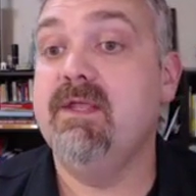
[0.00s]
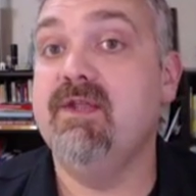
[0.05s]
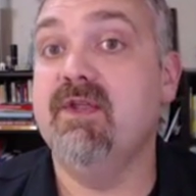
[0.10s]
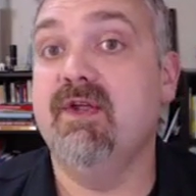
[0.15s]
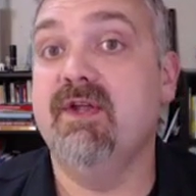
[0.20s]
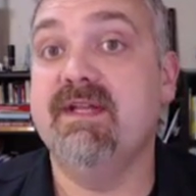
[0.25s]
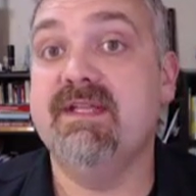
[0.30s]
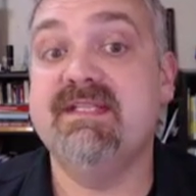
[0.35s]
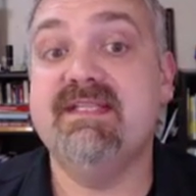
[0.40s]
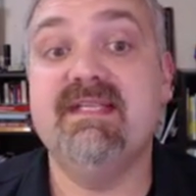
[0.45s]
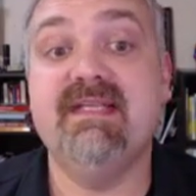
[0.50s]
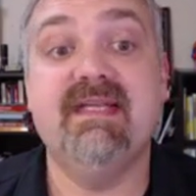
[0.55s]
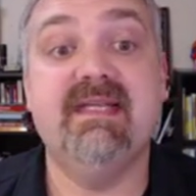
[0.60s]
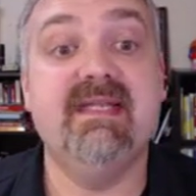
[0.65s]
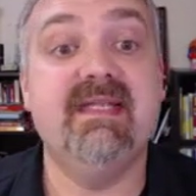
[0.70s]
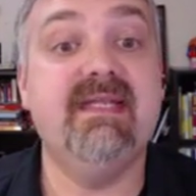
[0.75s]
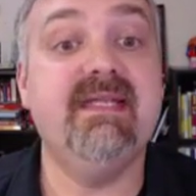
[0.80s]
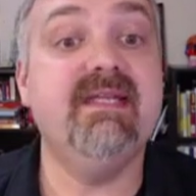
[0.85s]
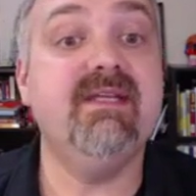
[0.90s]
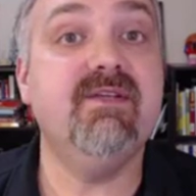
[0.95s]
You're going to see
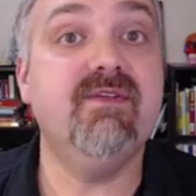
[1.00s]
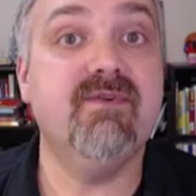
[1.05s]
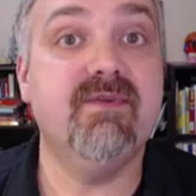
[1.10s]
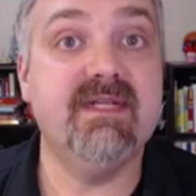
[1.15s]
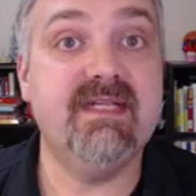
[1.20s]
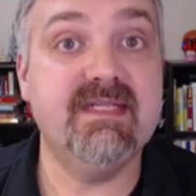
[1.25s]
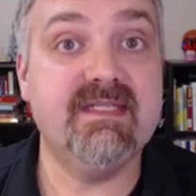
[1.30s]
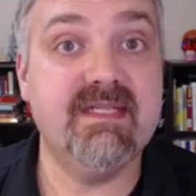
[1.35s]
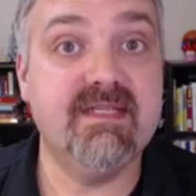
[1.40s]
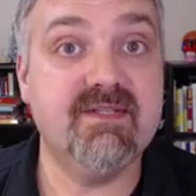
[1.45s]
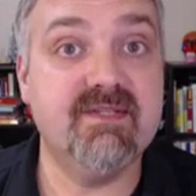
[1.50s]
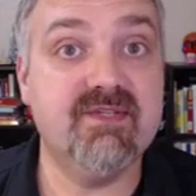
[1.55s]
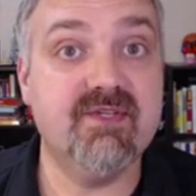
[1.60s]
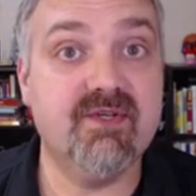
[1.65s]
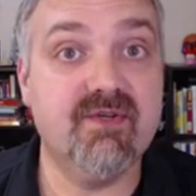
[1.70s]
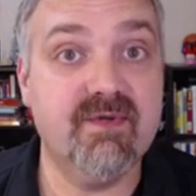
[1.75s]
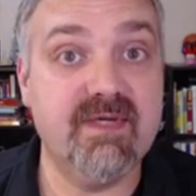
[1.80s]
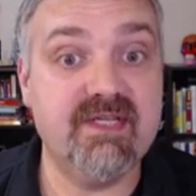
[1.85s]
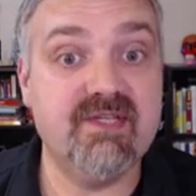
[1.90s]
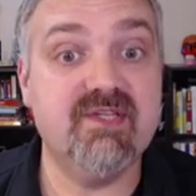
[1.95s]
an increase in
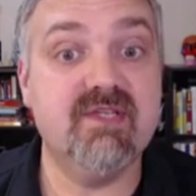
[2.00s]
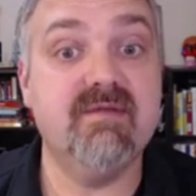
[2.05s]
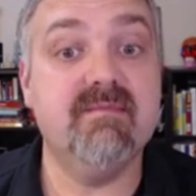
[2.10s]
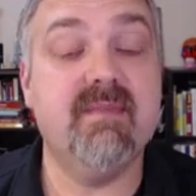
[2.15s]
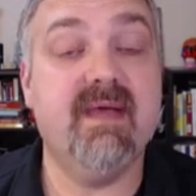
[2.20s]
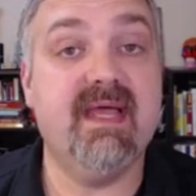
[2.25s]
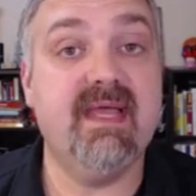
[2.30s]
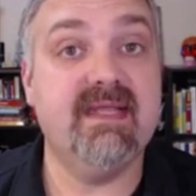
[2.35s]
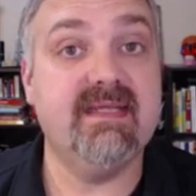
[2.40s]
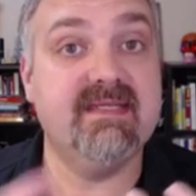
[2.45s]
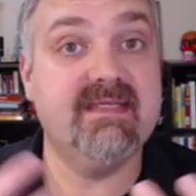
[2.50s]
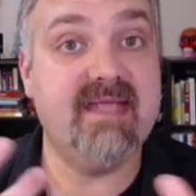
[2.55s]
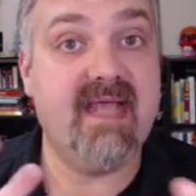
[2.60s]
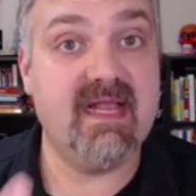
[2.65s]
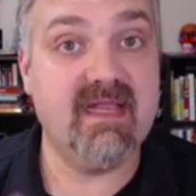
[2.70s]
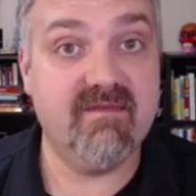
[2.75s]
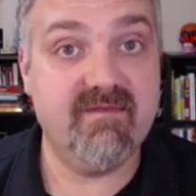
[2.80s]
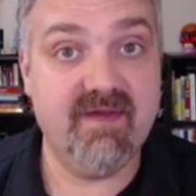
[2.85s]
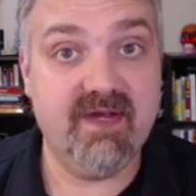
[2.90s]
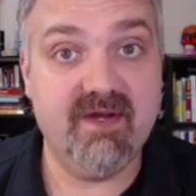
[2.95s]
secretion by
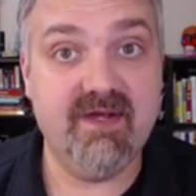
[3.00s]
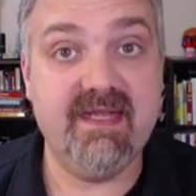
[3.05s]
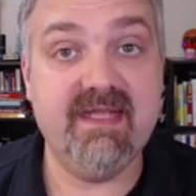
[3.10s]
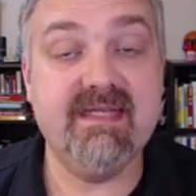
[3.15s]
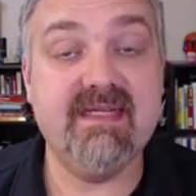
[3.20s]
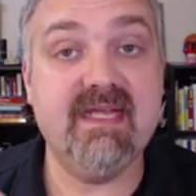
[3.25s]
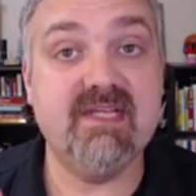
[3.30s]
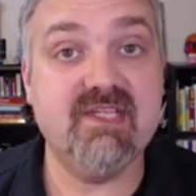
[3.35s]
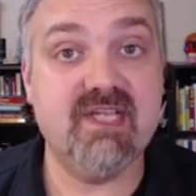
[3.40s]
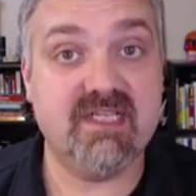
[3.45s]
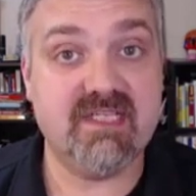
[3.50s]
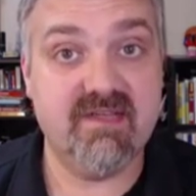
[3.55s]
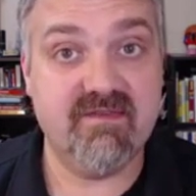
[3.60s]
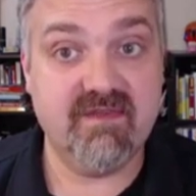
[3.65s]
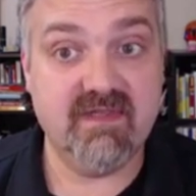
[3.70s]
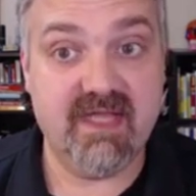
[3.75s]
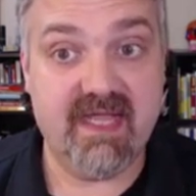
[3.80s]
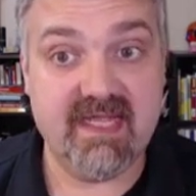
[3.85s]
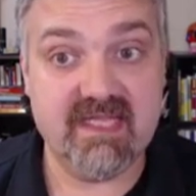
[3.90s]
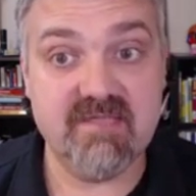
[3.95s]
salivary and
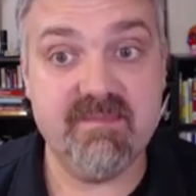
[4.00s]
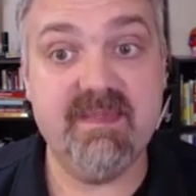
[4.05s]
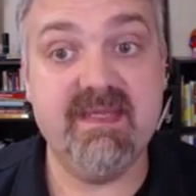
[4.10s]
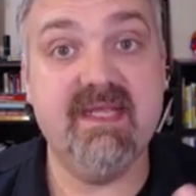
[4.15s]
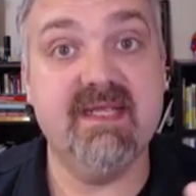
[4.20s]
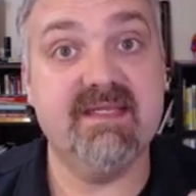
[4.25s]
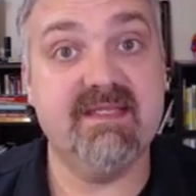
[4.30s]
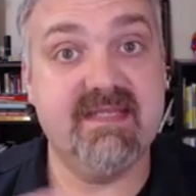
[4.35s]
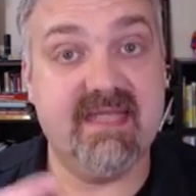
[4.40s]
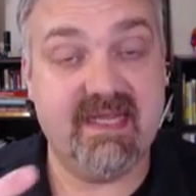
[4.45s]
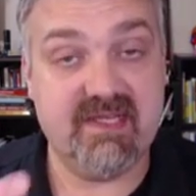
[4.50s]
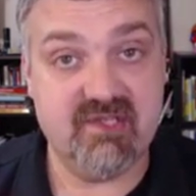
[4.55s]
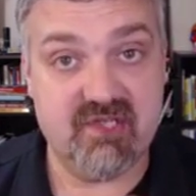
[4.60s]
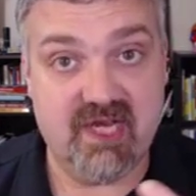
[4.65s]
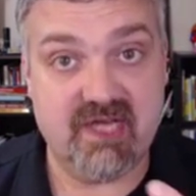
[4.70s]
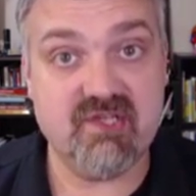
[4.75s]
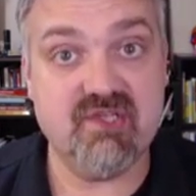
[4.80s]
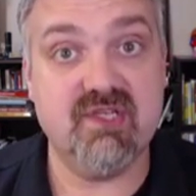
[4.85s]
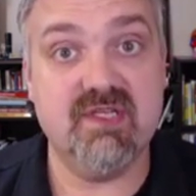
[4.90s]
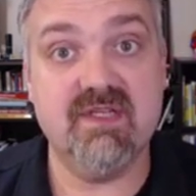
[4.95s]
digestive glands because
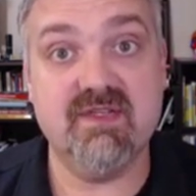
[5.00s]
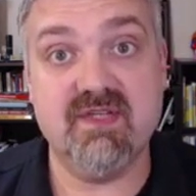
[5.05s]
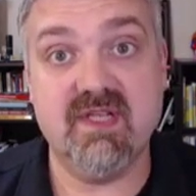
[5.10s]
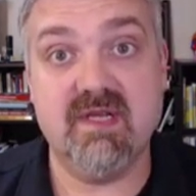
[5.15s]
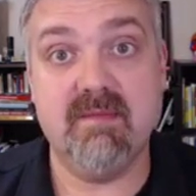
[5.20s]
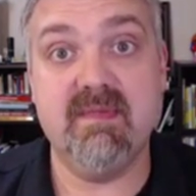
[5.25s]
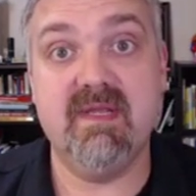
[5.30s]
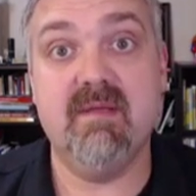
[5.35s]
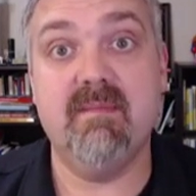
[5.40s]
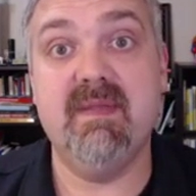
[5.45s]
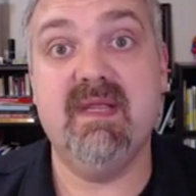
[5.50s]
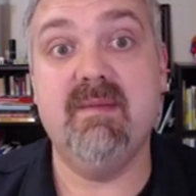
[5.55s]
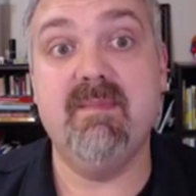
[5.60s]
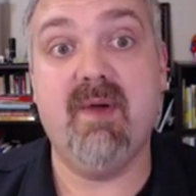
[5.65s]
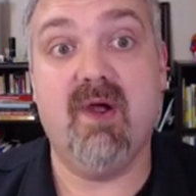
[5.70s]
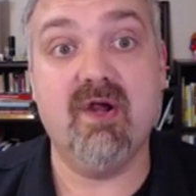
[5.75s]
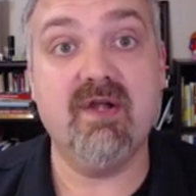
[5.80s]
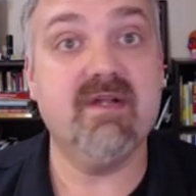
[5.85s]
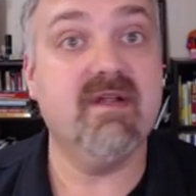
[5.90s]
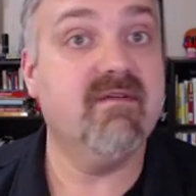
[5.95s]
digestion is going to be a big
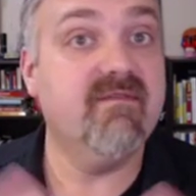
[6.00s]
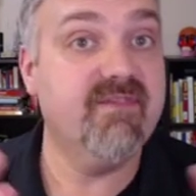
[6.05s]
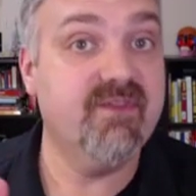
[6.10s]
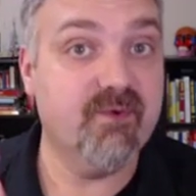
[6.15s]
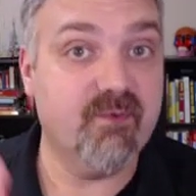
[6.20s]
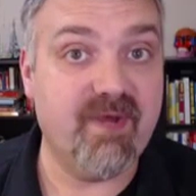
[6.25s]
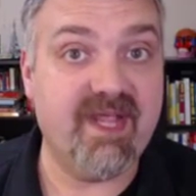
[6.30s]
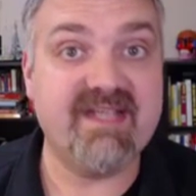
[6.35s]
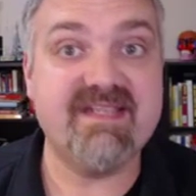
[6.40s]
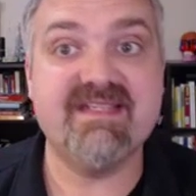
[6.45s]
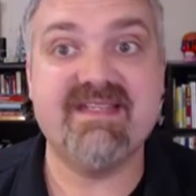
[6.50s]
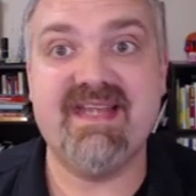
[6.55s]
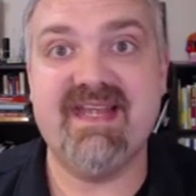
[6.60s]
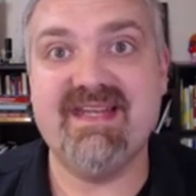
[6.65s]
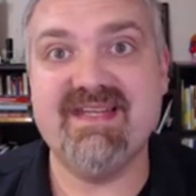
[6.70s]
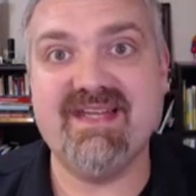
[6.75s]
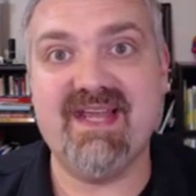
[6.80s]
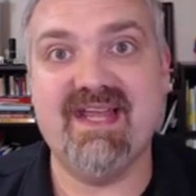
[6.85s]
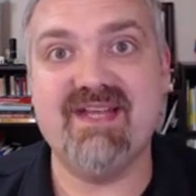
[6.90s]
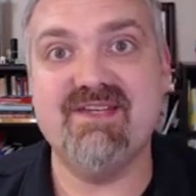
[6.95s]
part of the rest
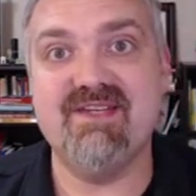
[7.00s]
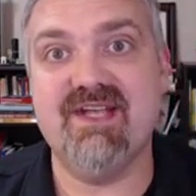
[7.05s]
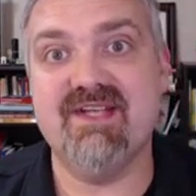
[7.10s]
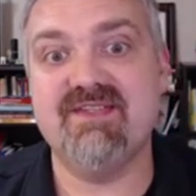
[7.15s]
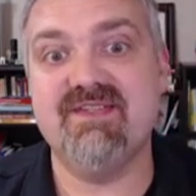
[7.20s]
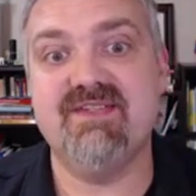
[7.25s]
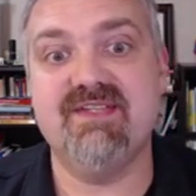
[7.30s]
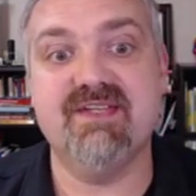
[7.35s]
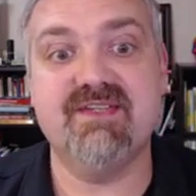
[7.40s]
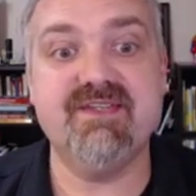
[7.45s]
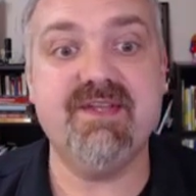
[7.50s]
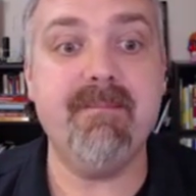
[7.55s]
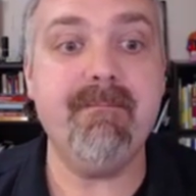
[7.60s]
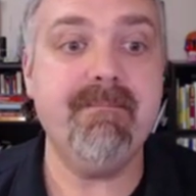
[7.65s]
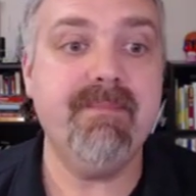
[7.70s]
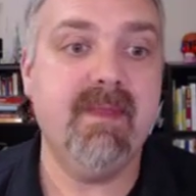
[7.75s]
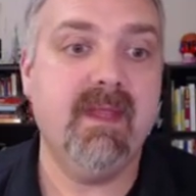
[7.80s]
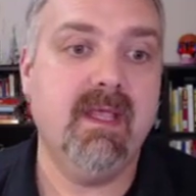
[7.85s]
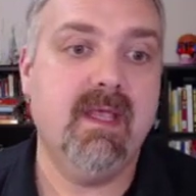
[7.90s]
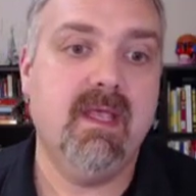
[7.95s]
and digest
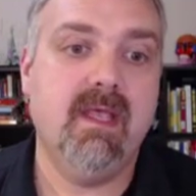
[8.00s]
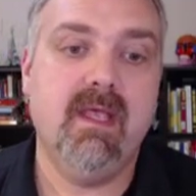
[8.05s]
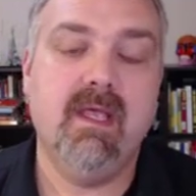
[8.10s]
system.